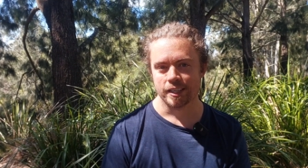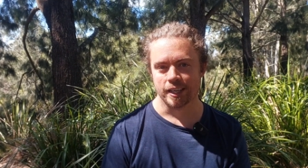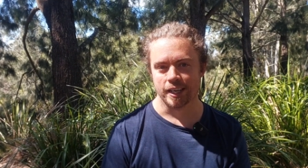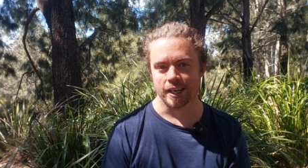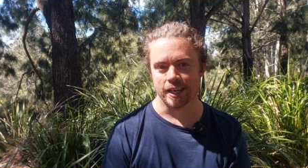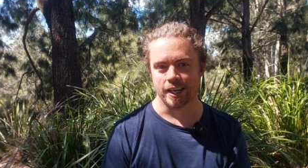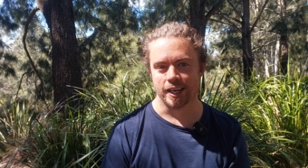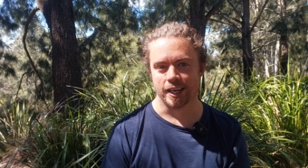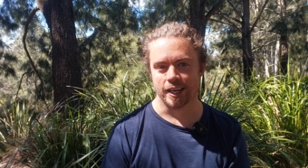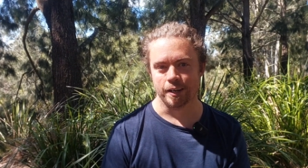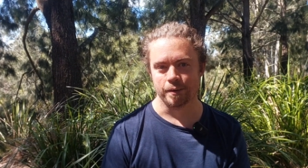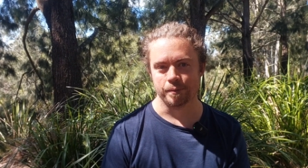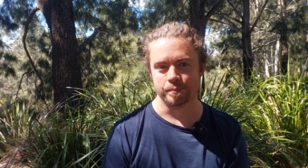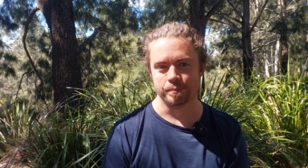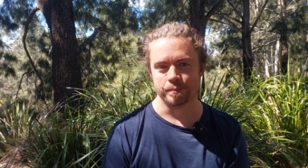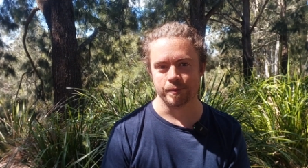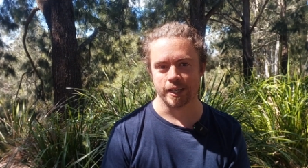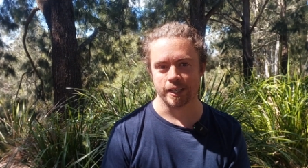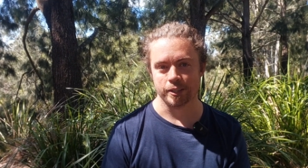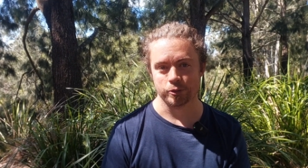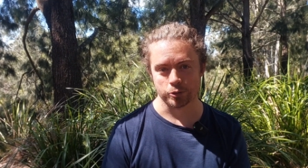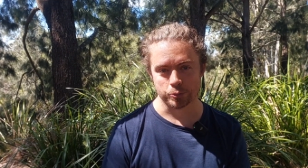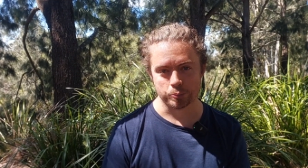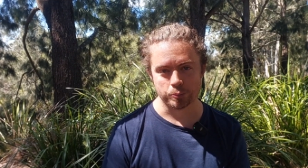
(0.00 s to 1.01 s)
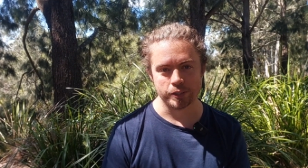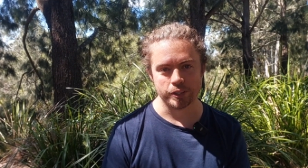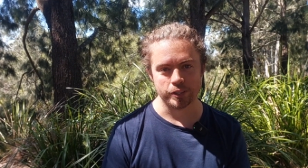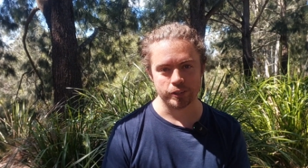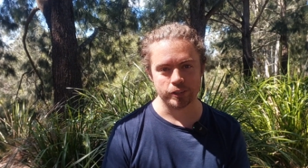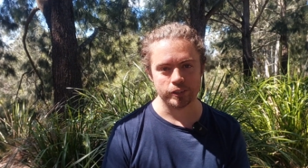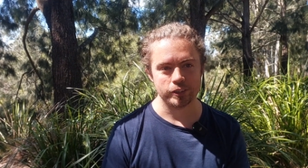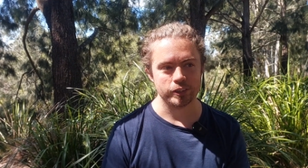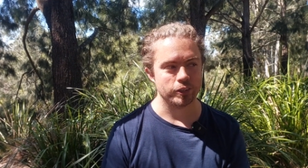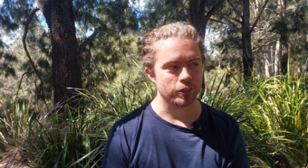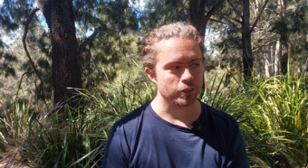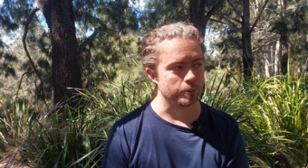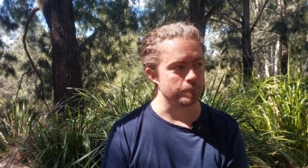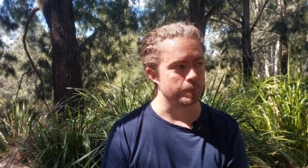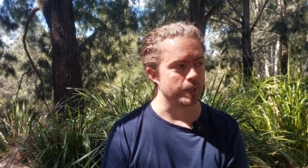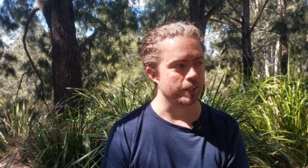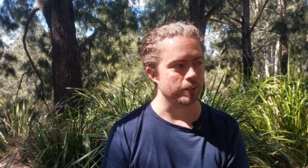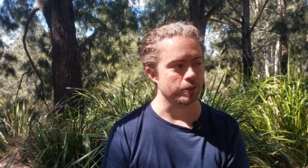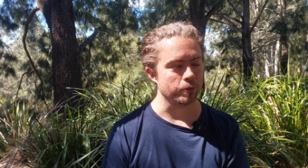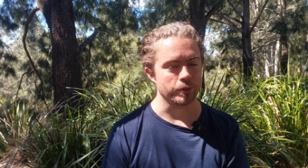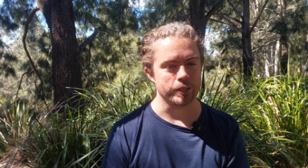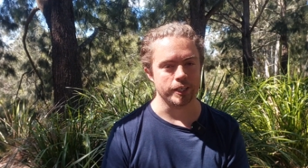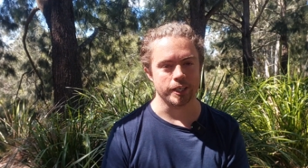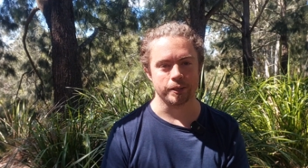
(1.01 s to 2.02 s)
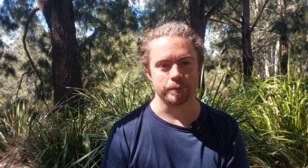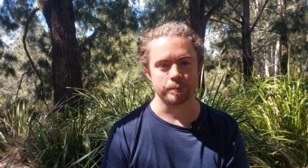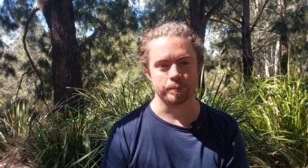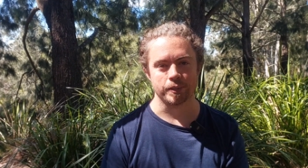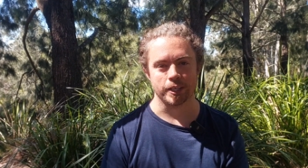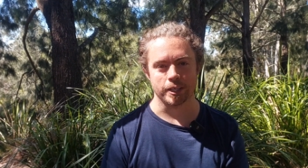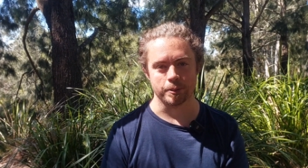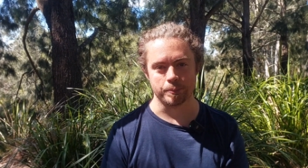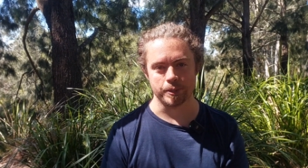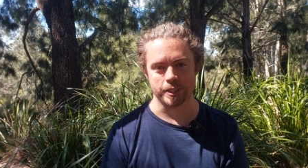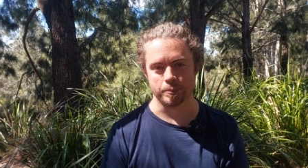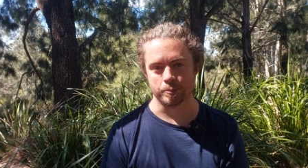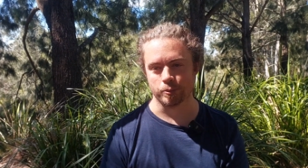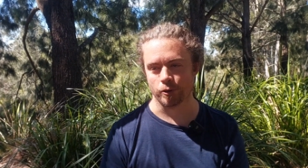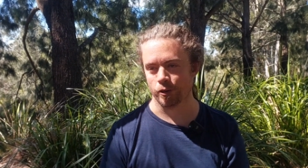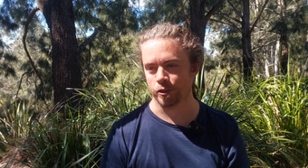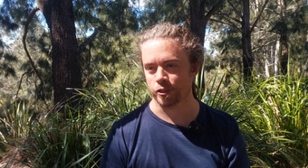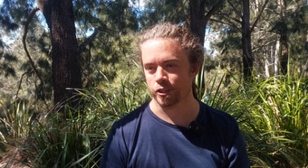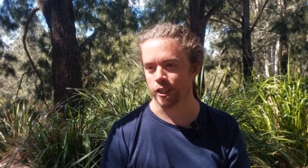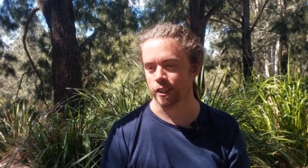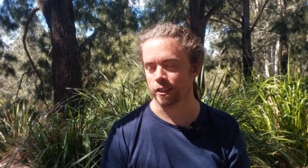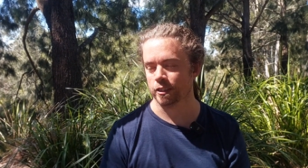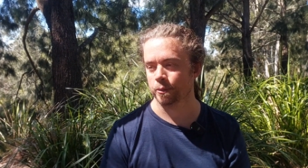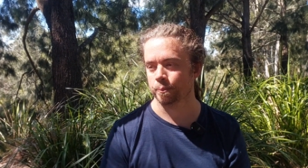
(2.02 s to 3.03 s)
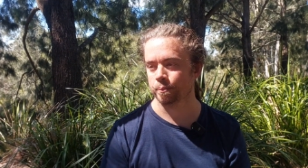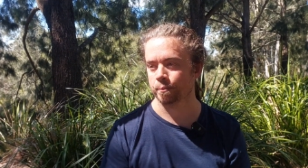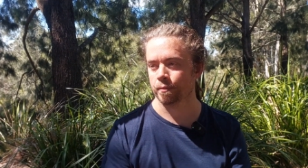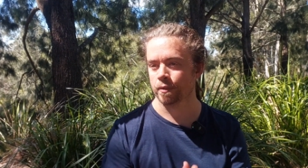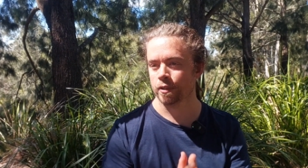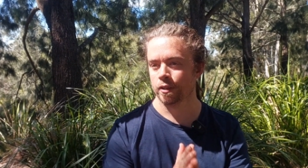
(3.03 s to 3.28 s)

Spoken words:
and it was pretty early on in my career and a big project.